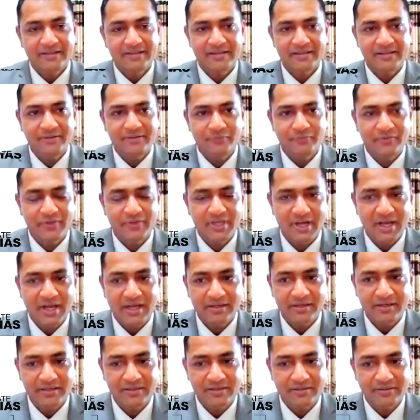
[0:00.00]
think we
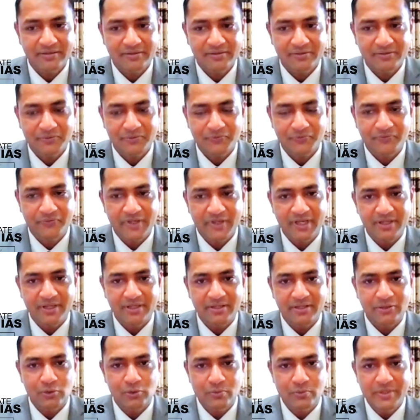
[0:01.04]
are in a very
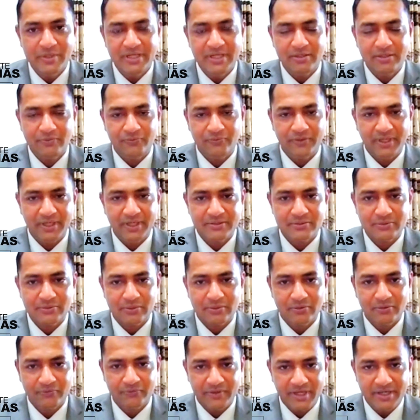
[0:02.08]
unique phase
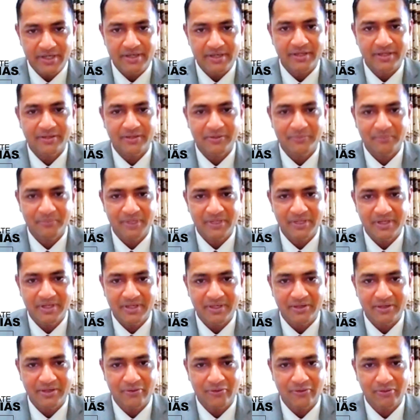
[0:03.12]
of India.
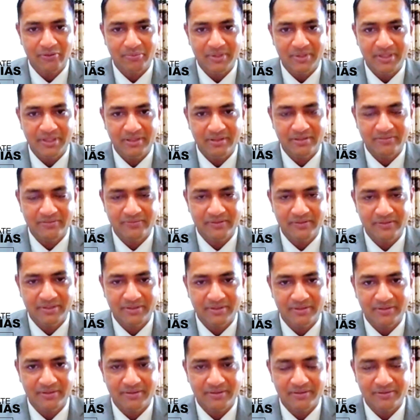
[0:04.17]
Indian economy is
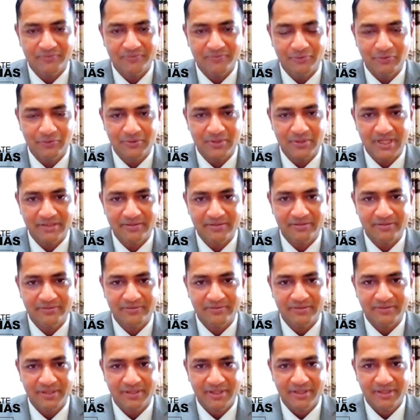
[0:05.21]
the fourth
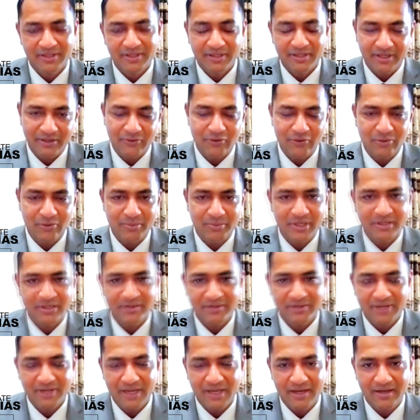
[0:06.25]
largest economy,
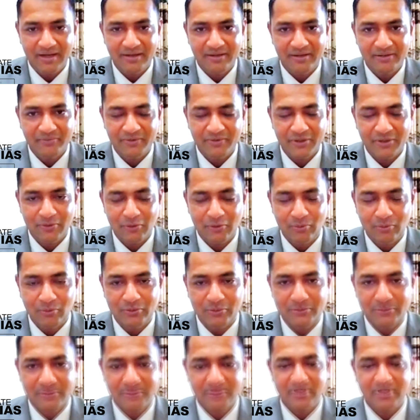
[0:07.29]
and we are
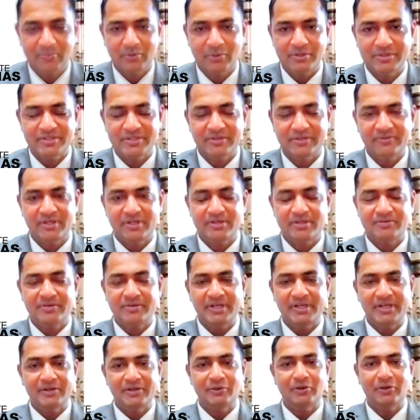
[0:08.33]
almost $3.7
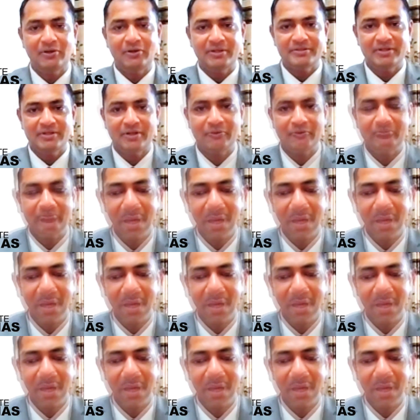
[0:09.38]
trillion now,